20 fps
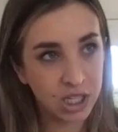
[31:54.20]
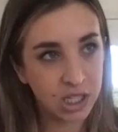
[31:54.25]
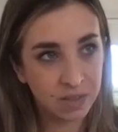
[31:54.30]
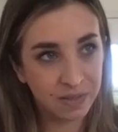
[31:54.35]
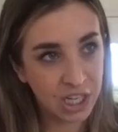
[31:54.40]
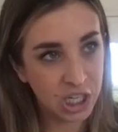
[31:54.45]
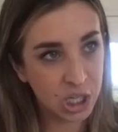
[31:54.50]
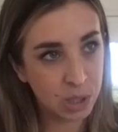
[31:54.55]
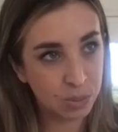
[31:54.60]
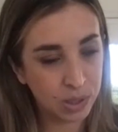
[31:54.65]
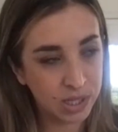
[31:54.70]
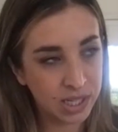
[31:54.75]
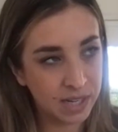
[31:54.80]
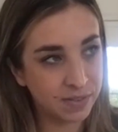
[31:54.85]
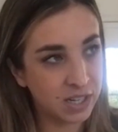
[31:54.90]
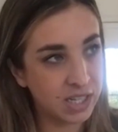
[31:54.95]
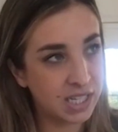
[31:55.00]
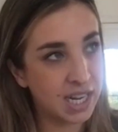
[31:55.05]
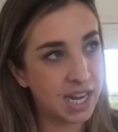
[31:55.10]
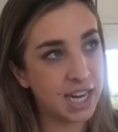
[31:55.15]
she eats
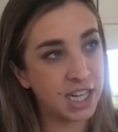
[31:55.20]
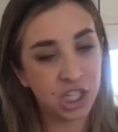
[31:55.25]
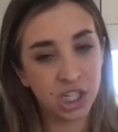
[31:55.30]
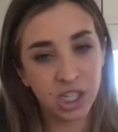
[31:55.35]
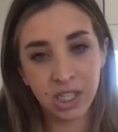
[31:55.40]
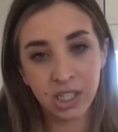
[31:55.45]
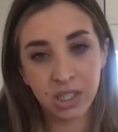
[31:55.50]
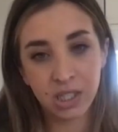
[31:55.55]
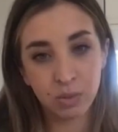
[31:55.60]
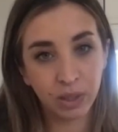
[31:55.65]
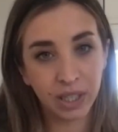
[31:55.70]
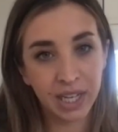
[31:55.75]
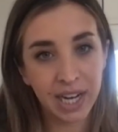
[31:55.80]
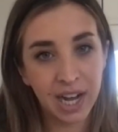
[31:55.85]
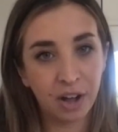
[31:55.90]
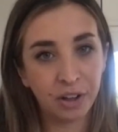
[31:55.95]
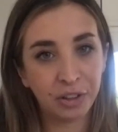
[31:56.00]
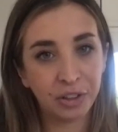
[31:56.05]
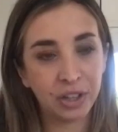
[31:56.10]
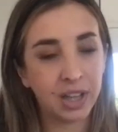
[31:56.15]
vegetables every day. She eats
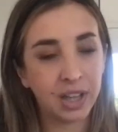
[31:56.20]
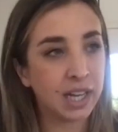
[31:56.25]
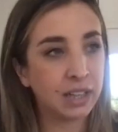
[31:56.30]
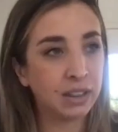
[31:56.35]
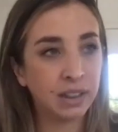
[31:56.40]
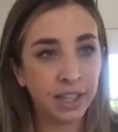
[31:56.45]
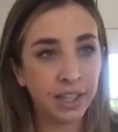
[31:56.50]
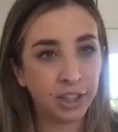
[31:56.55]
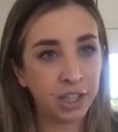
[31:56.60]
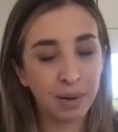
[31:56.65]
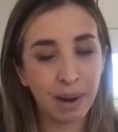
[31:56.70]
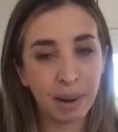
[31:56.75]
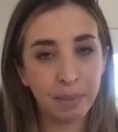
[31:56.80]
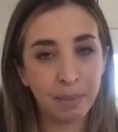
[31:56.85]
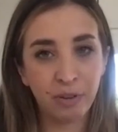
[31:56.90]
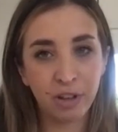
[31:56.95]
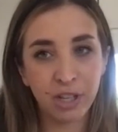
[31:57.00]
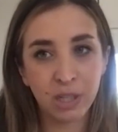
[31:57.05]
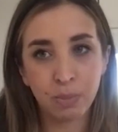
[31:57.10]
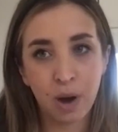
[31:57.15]
really healthy. Like literally
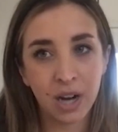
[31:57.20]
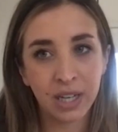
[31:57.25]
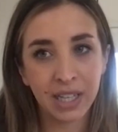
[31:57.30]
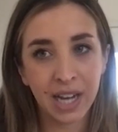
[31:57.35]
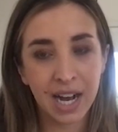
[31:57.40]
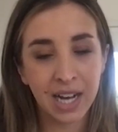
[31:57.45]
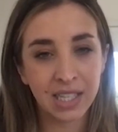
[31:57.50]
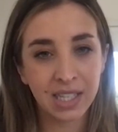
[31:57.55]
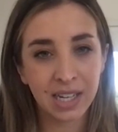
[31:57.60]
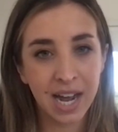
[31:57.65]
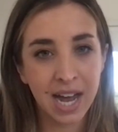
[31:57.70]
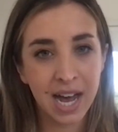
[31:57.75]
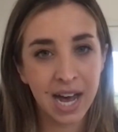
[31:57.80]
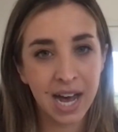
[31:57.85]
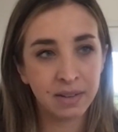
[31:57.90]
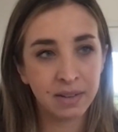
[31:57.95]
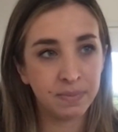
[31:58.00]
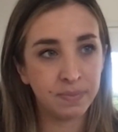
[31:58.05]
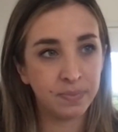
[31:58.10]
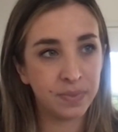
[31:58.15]
right before this podcast, I
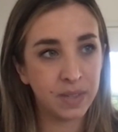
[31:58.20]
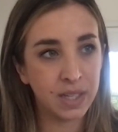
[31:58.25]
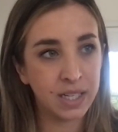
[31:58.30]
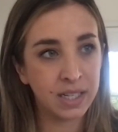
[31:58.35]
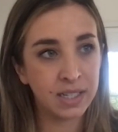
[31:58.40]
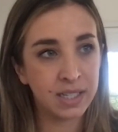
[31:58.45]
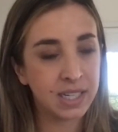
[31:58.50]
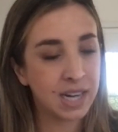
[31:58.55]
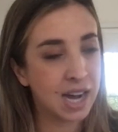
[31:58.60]
had an